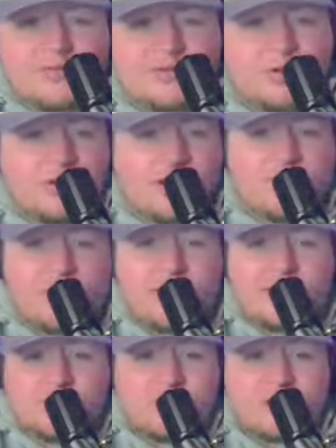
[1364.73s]
Their luck
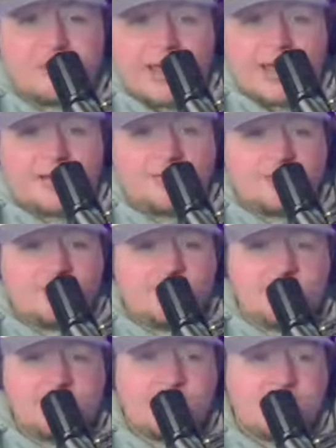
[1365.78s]
rating's really bad.
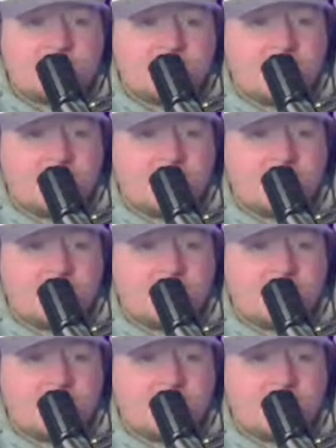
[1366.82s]
It looks